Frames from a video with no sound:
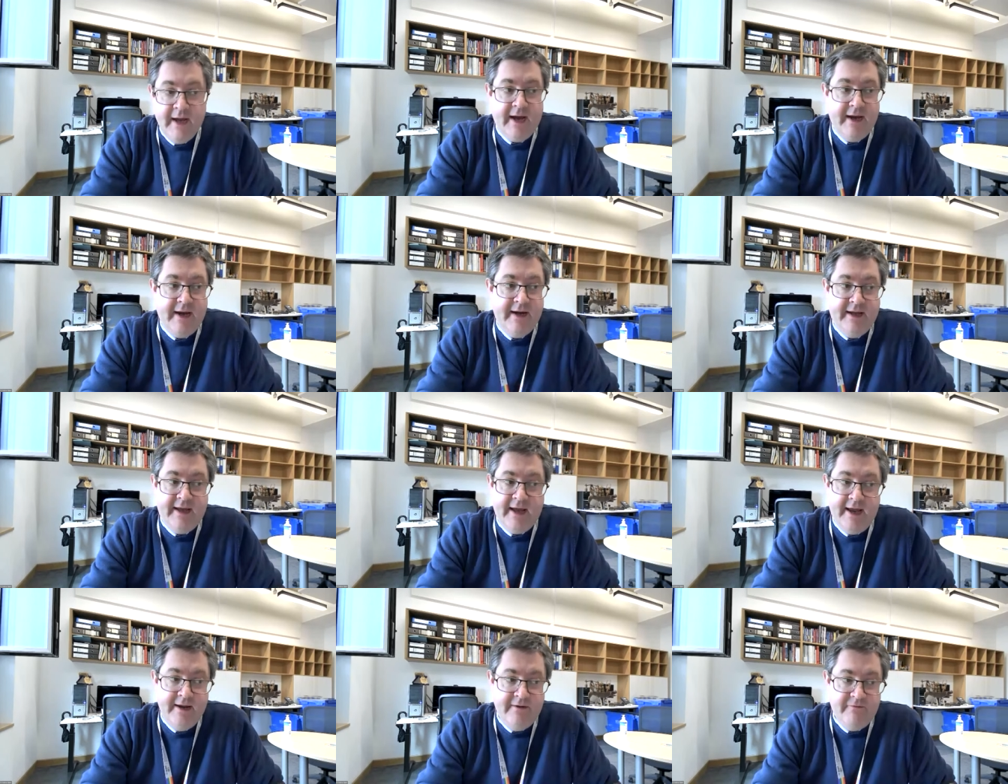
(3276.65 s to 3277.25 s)
And
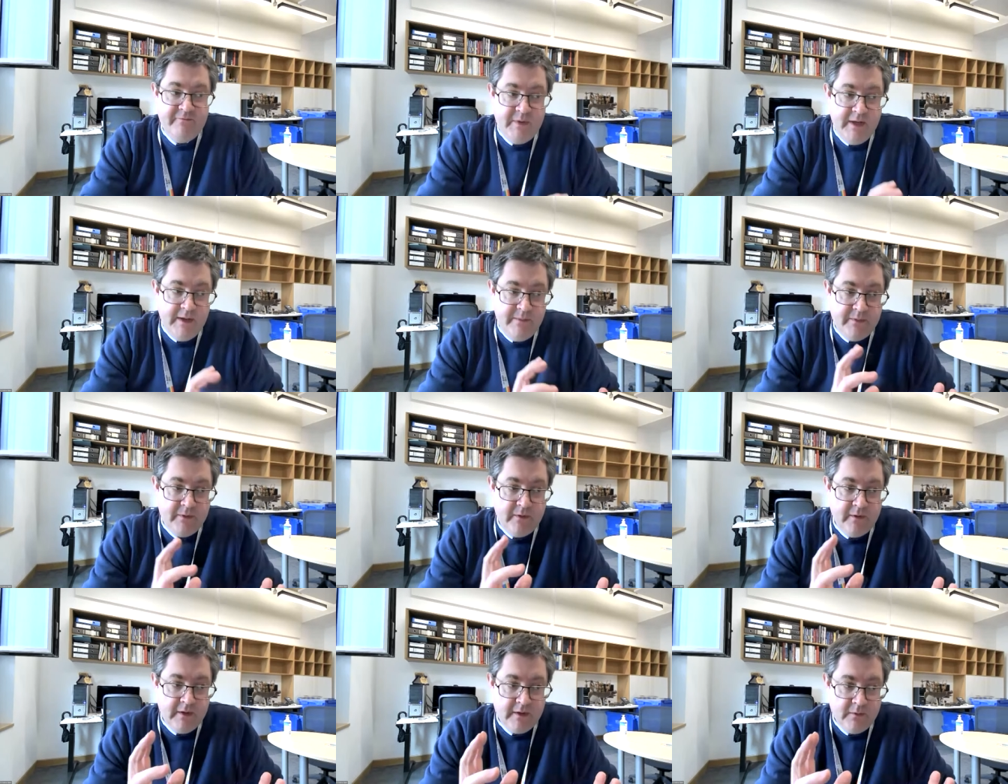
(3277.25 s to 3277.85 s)
again, if
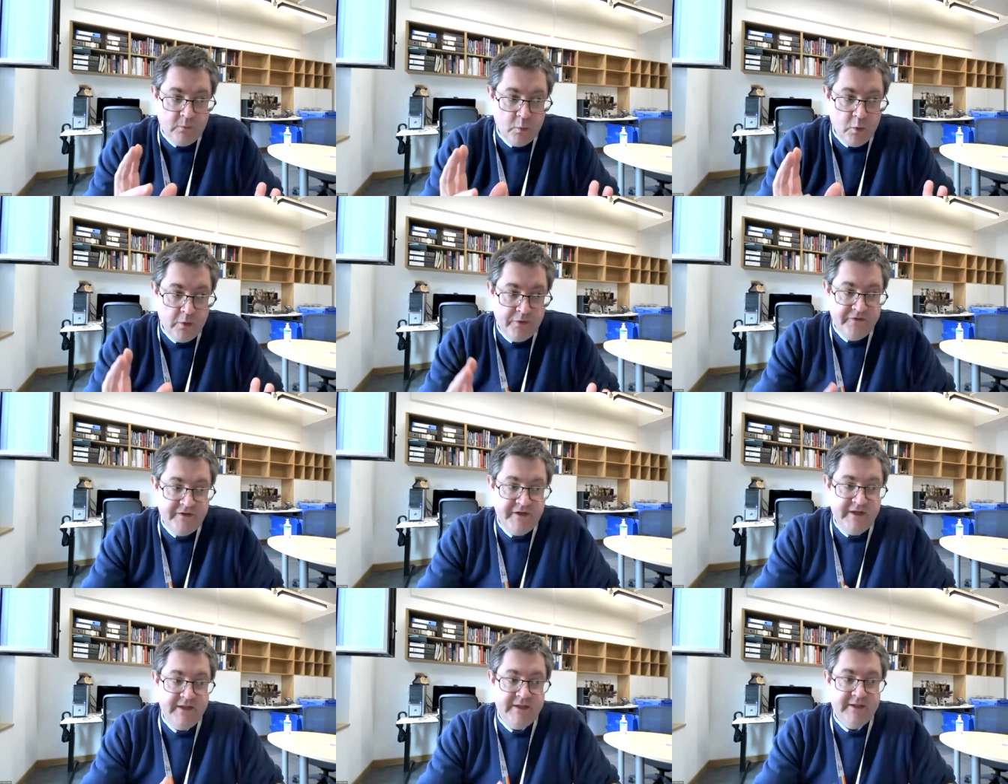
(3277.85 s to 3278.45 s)
people are
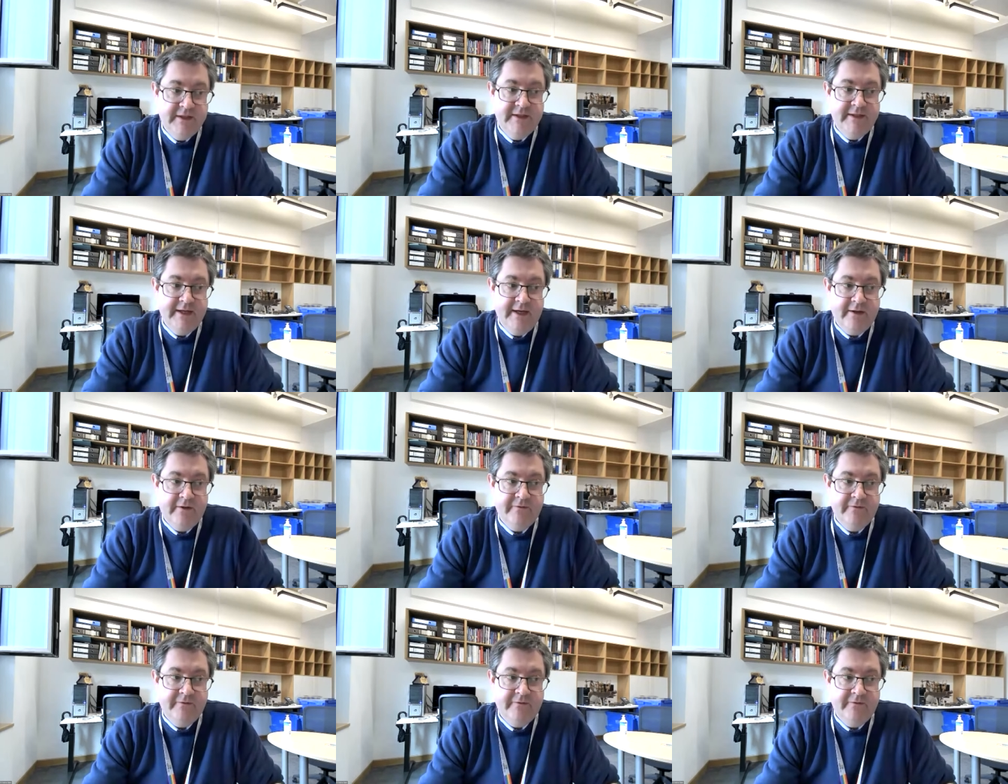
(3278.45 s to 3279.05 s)
wanting to
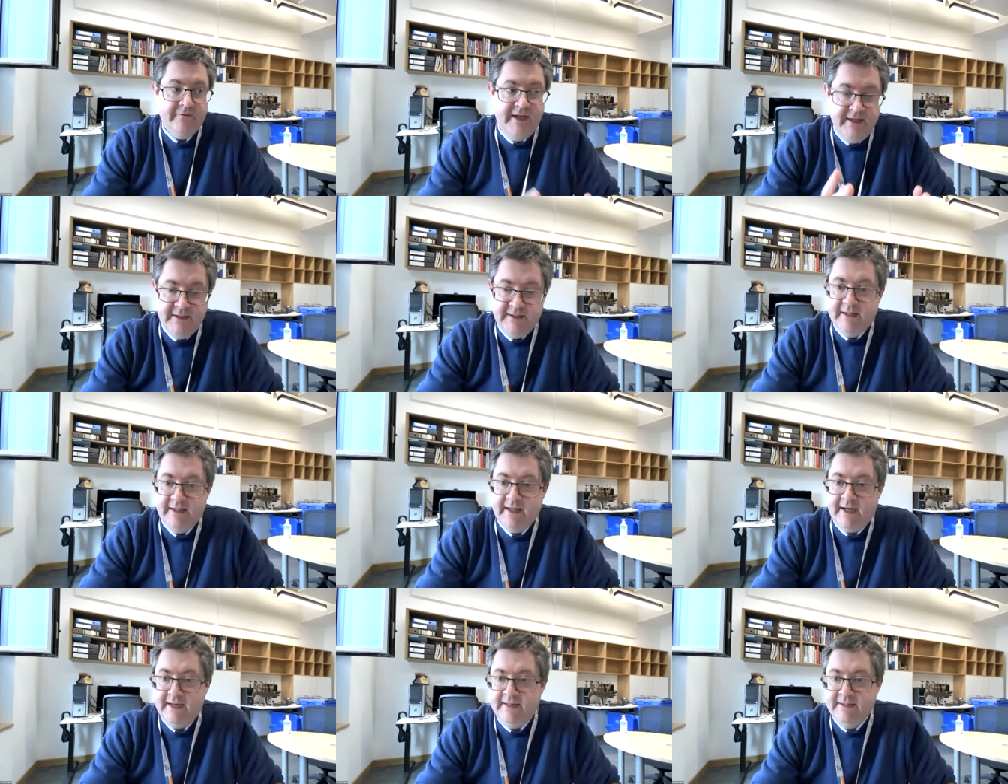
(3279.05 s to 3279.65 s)
delve
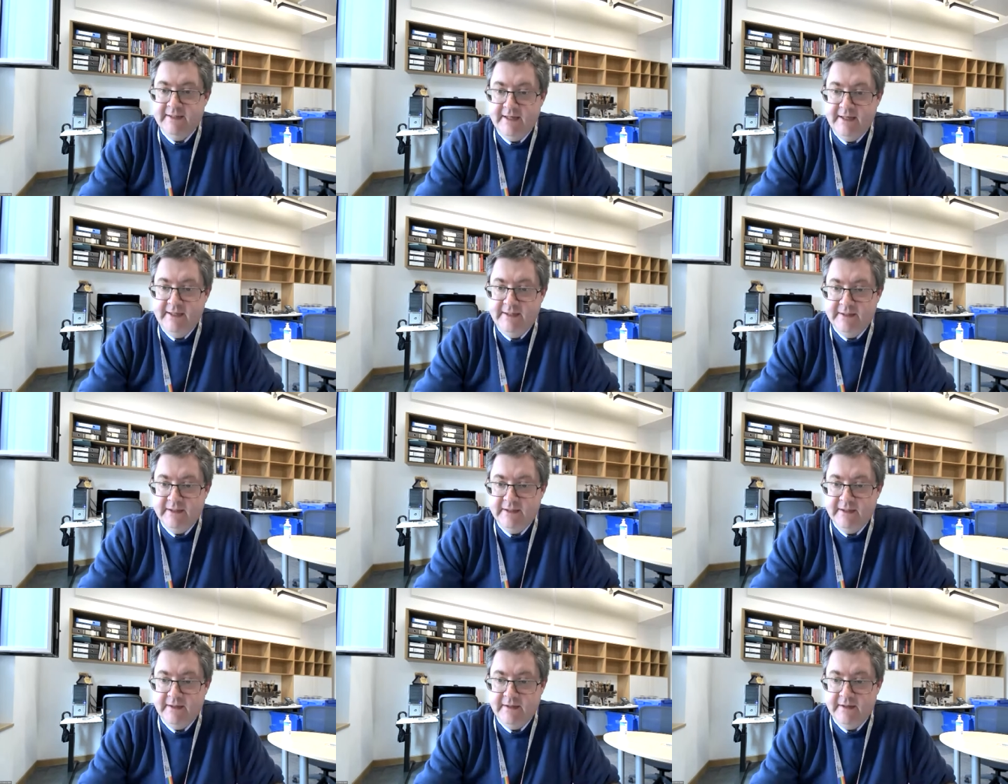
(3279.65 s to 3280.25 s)
into that
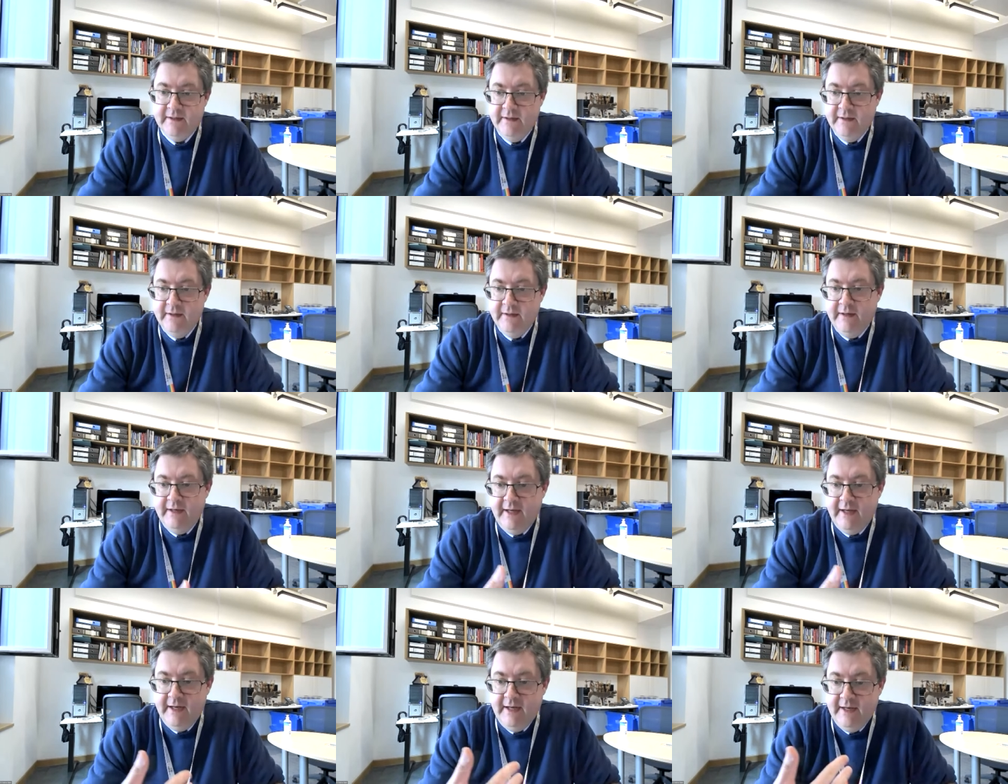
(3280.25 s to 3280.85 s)
data
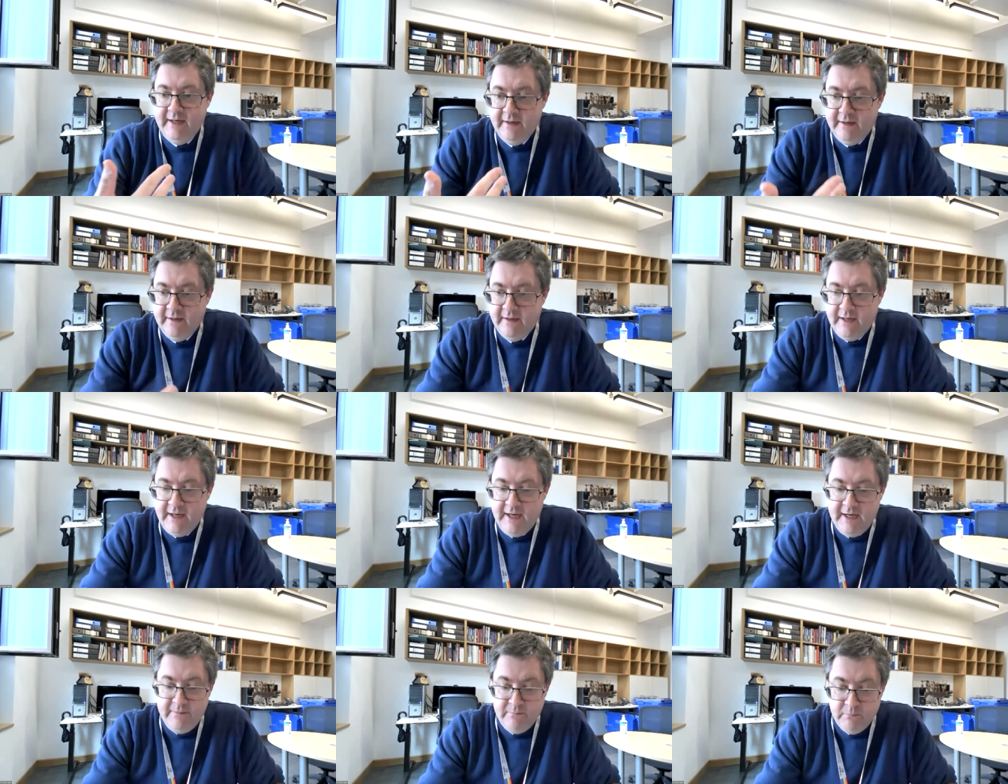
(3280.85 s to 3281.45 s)

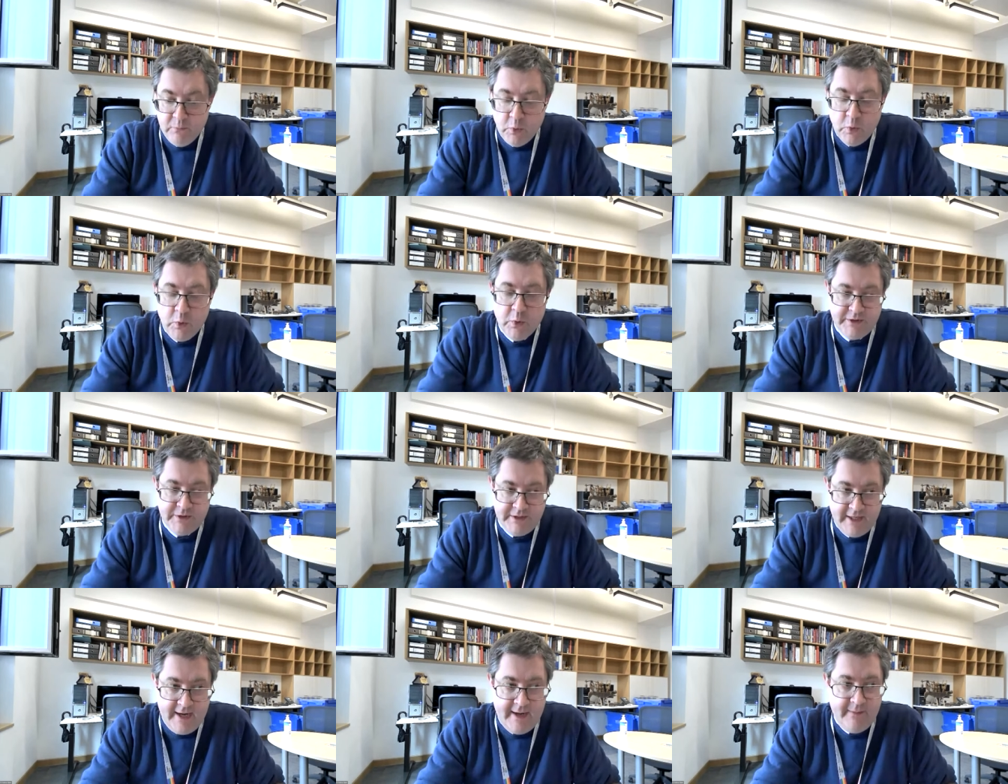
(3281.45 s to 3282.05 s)
in, in
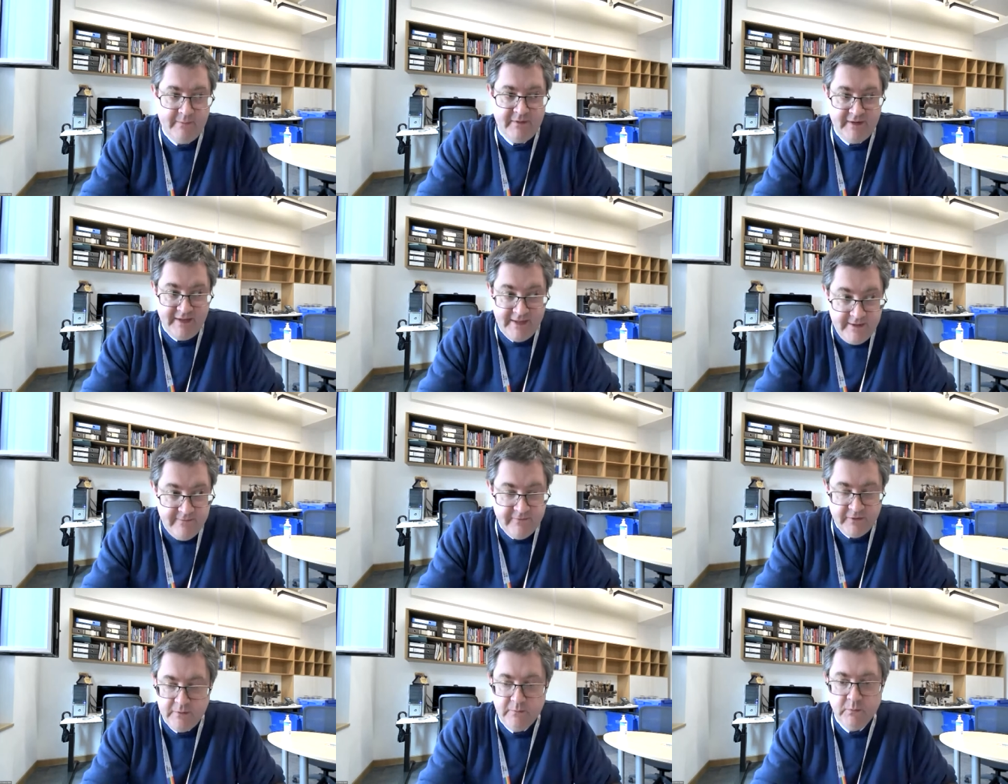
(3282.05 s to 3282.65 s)
more depth,
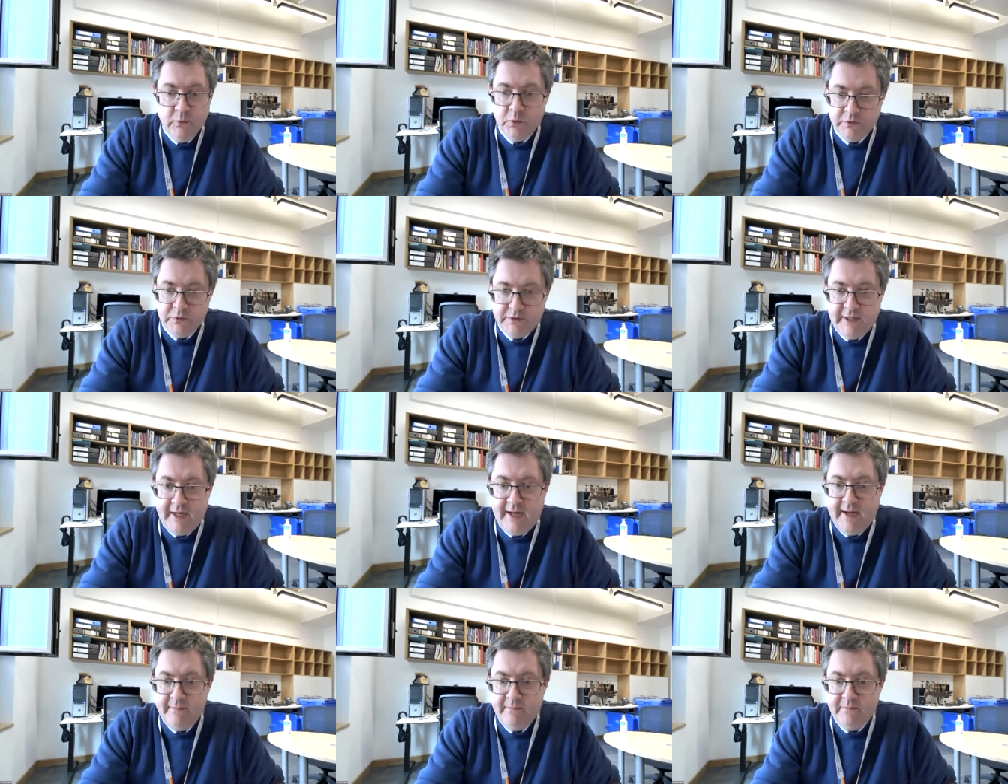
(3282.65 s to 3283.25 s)
even more
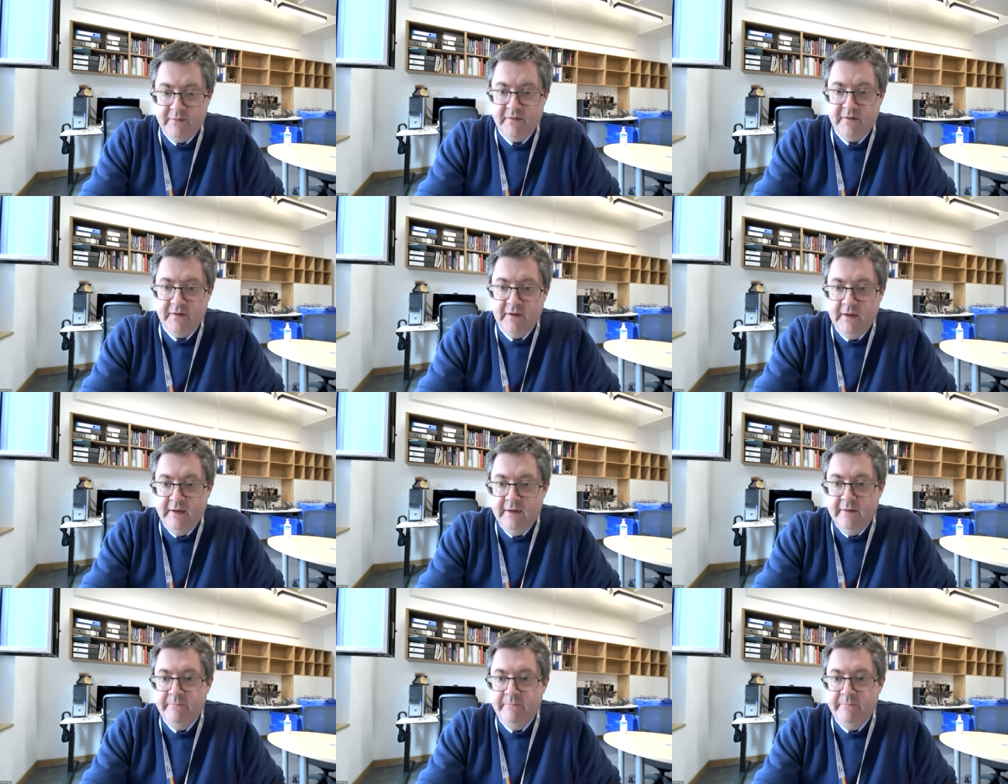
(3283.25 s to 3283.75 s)
depth,